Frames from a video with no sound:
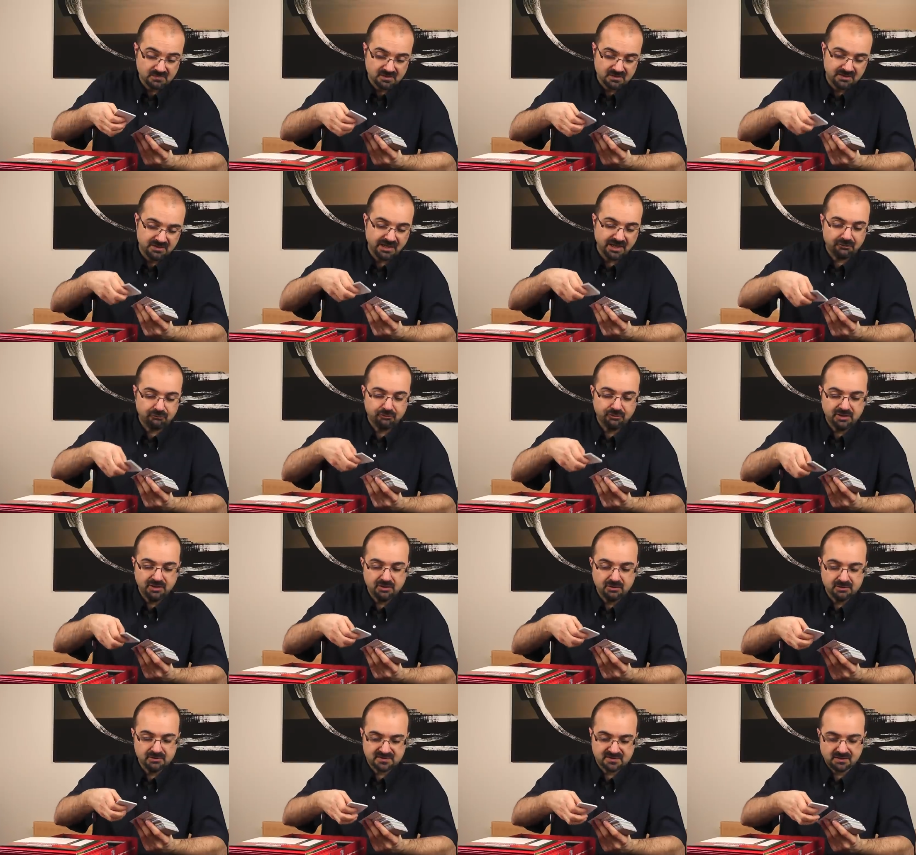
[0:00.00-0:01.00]
They are
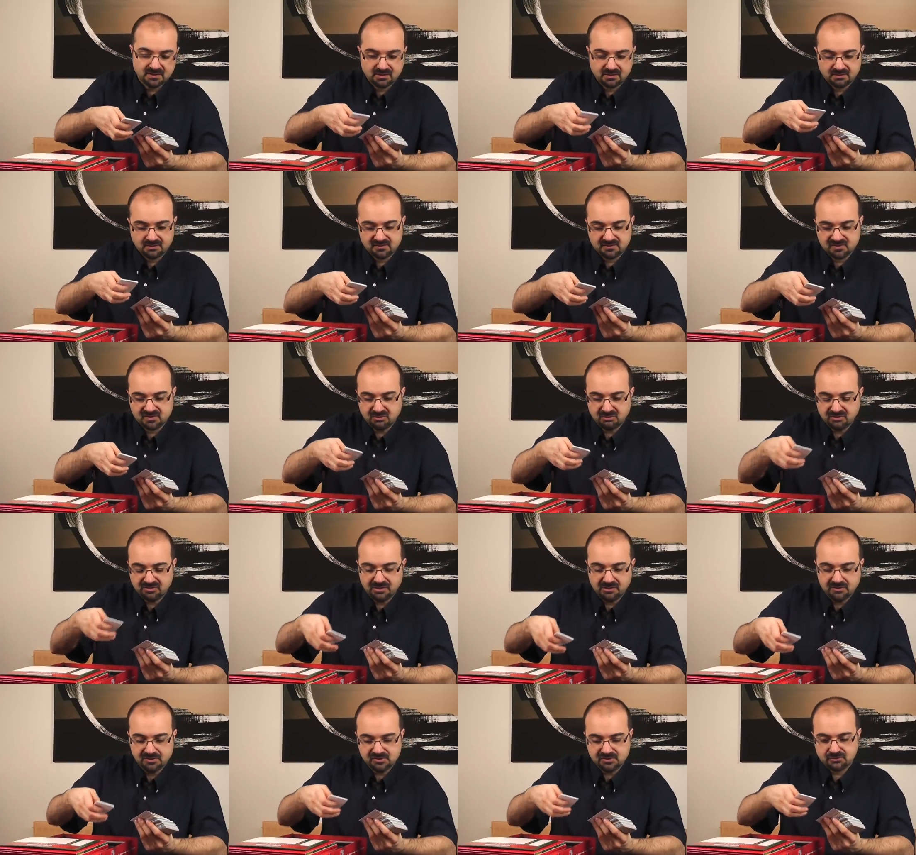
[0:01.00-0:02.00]
reusing some of the
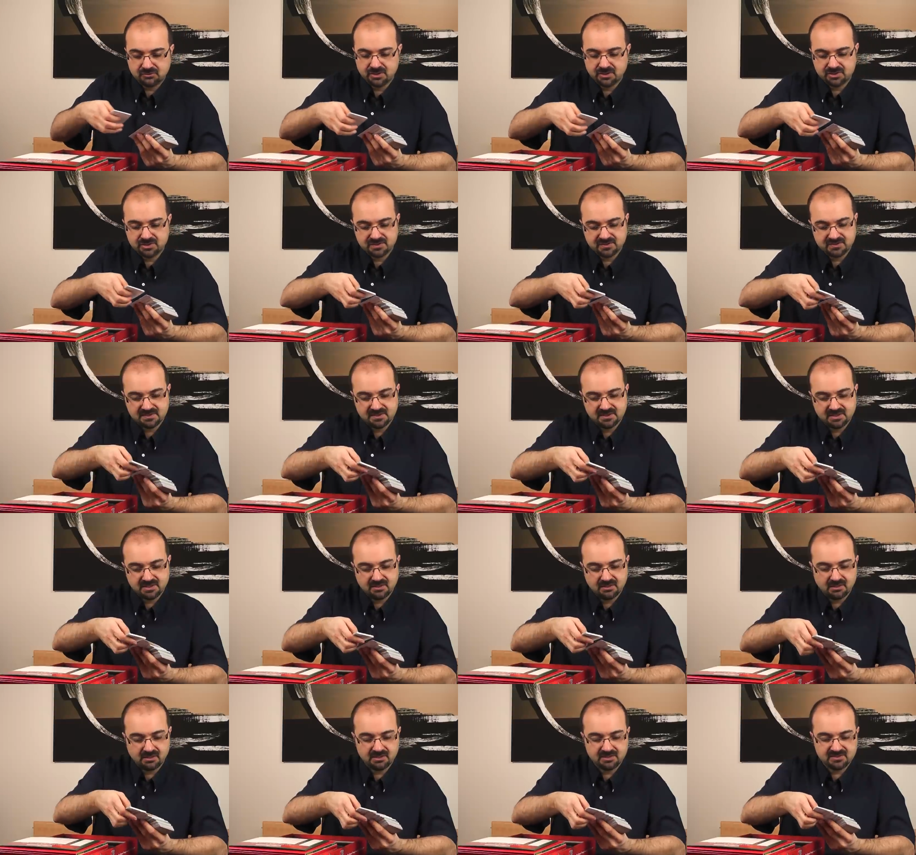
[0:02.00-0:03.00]
illustrations in the
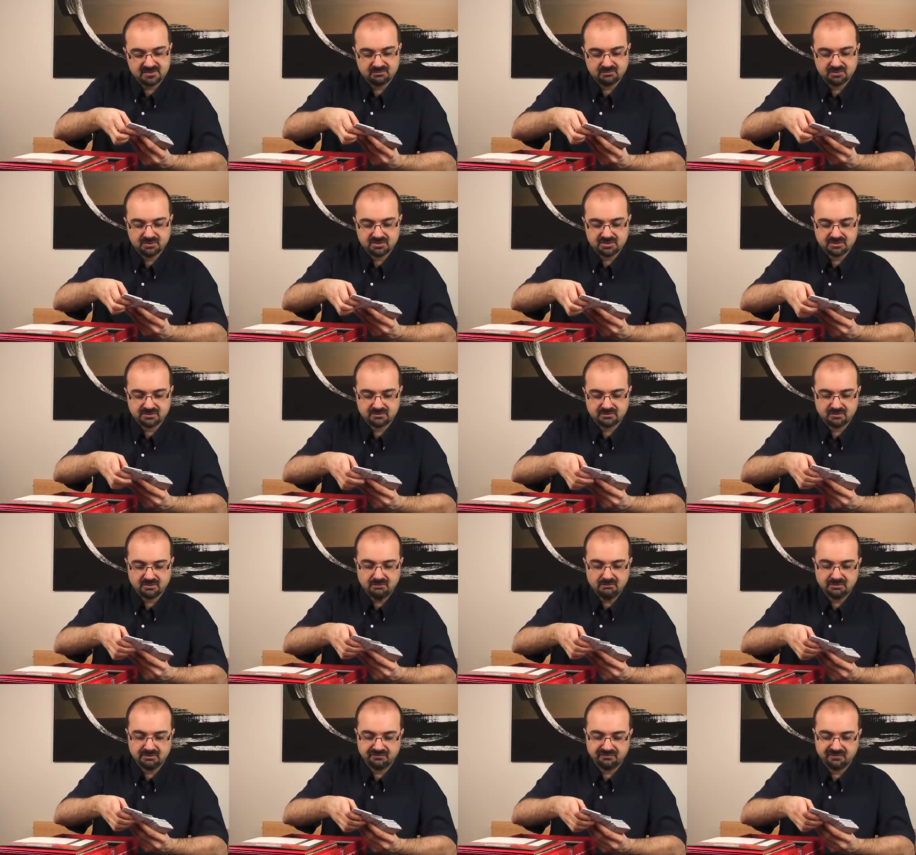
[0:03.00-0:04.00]
cards, which I don't know
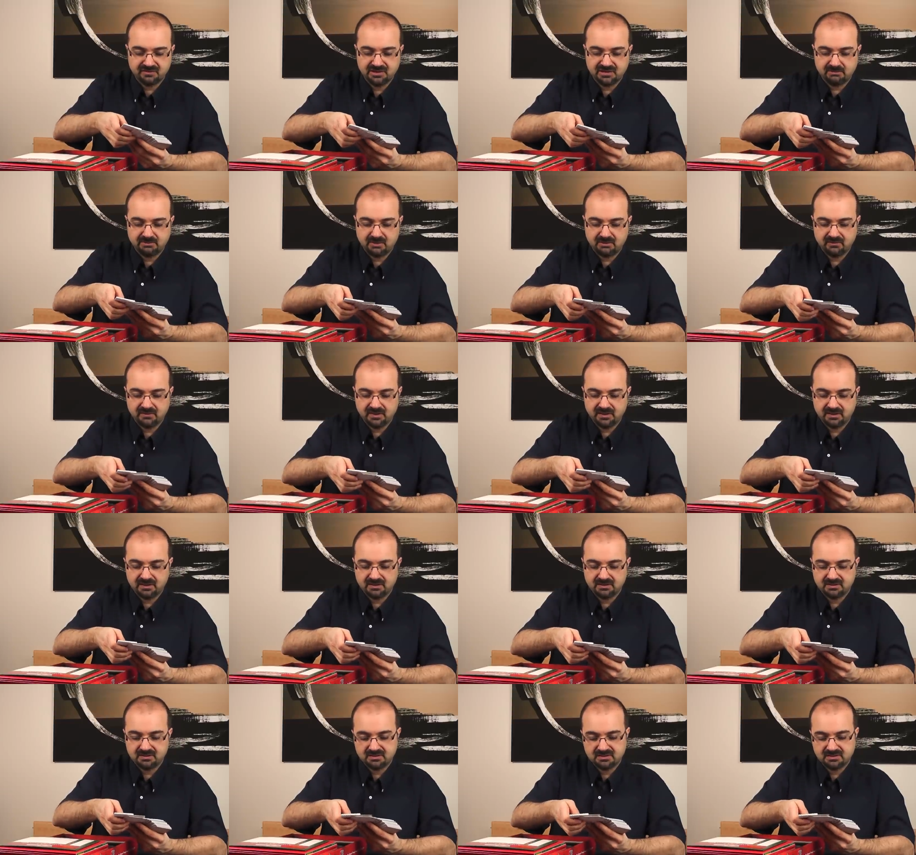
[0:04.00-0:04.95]
how I feel about that.